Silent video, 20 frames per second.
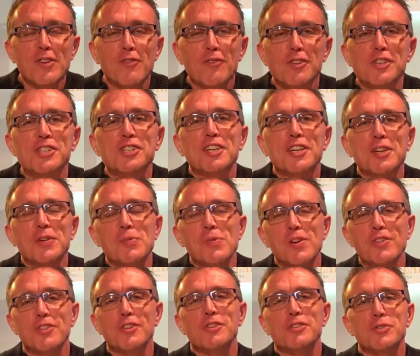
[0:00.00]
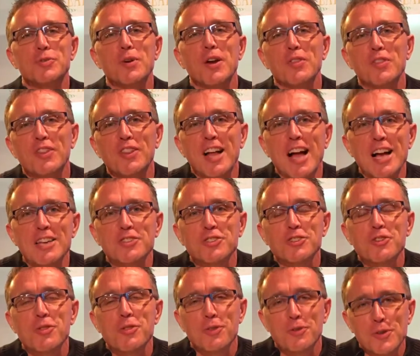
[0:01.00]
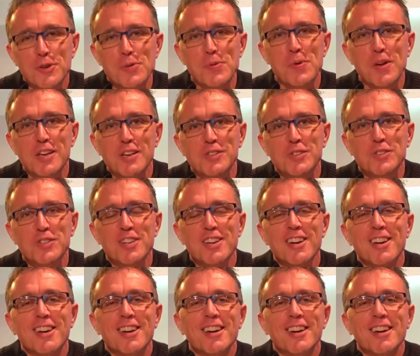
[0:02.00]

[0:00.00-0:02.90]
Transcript: you for sticking with us throughout the last 3 weeks.